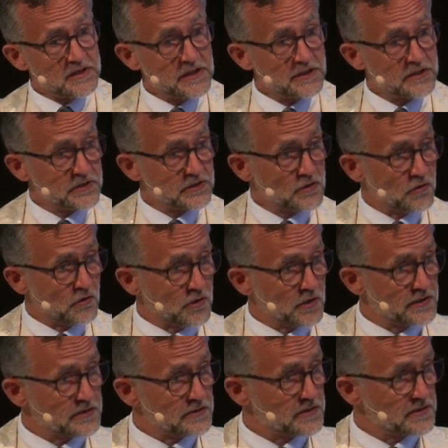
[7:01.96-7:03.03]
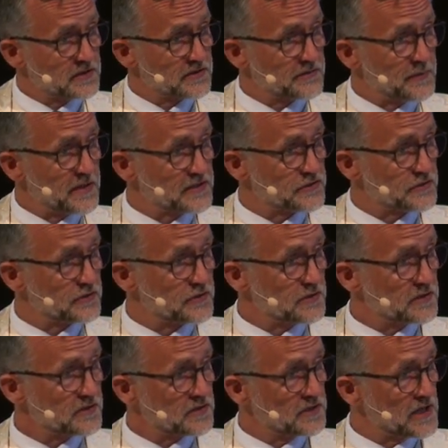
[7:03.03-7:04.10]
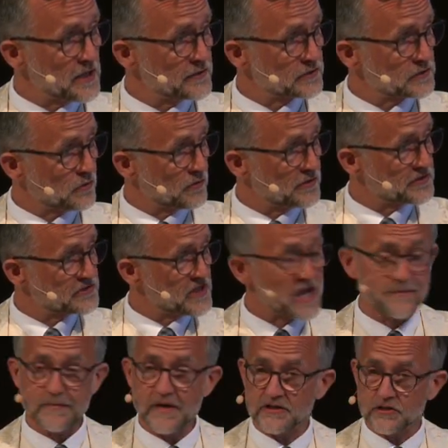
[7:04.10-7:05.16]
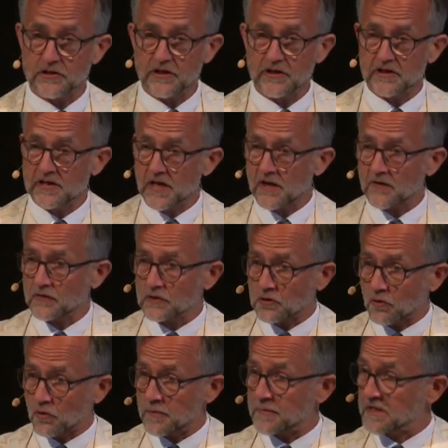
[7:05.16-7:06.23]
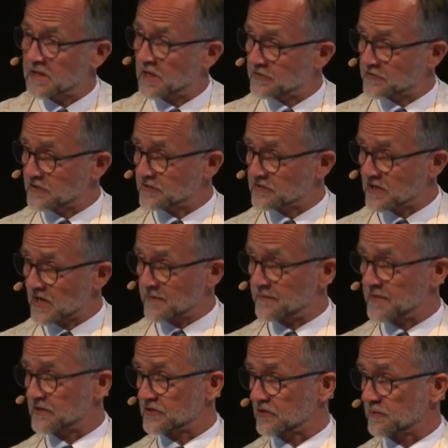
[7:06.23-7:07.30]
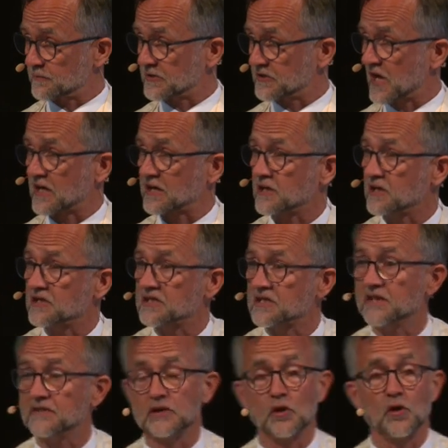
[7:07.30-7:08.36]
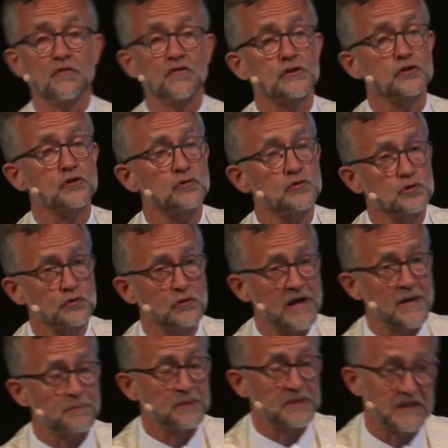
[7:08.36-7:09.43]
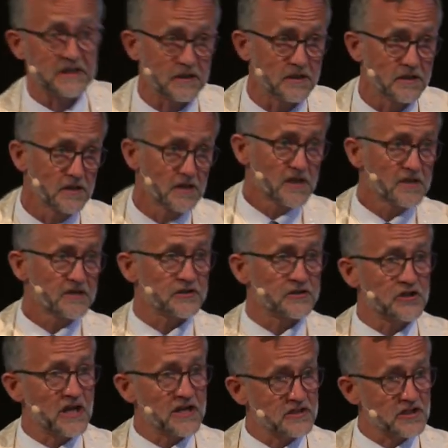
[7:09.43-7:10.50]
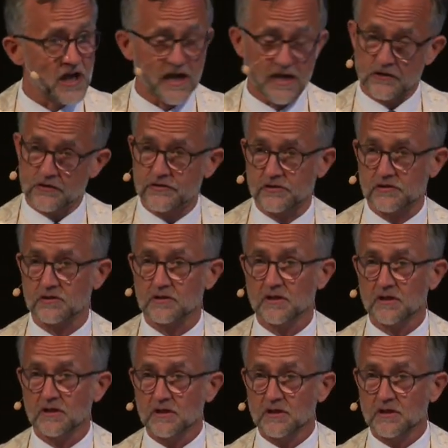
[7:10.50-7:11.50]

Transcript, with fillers: The inner court is measured, the outer court is not measured, and the outer court, because it is not measured and protected, is given over to trampling. The Gentiles,